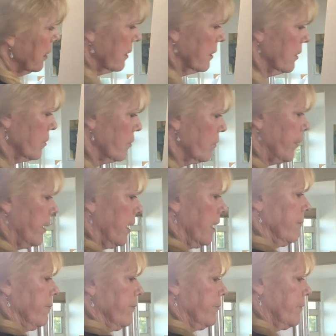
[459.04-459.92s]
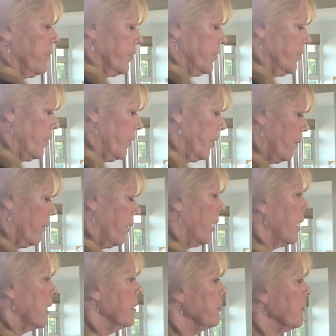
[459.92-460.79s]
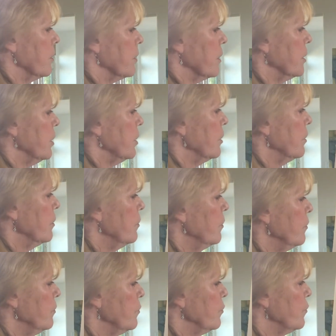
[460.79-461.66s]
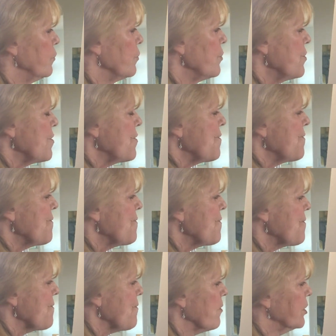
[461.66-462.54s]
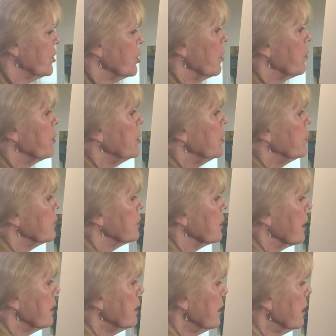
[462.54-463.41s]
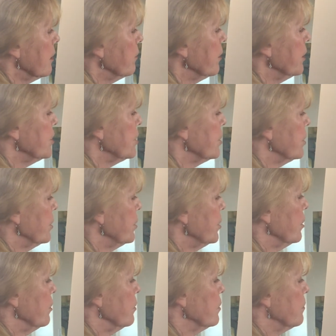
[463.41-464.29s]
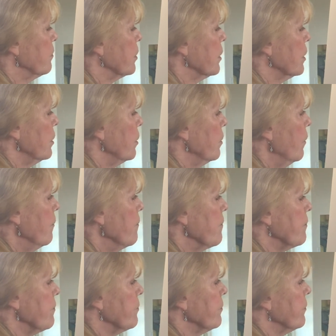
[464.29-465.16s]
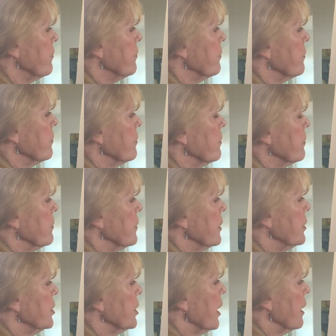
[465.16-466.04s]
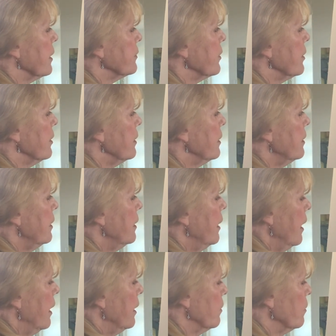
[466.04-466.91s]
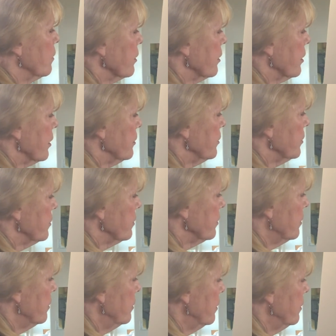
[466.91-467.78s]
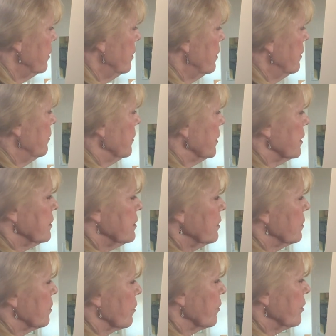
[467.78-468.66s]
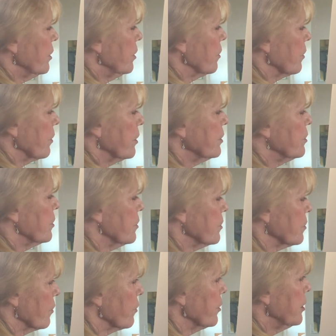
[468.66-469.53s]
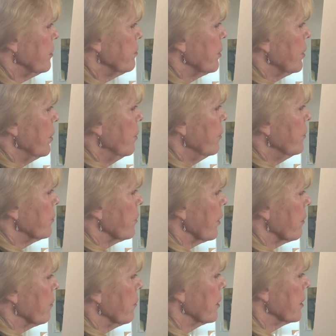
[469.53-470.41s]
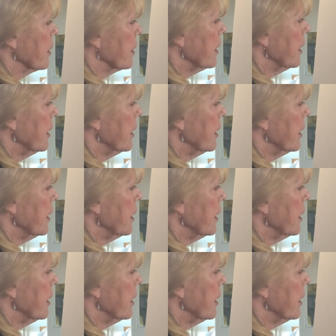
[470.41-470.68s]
a little bit. So I'm going to use, what shall we use? I think we should use blue. Did you guess it? And orange. Because there's already orange, there's already blue, so I want to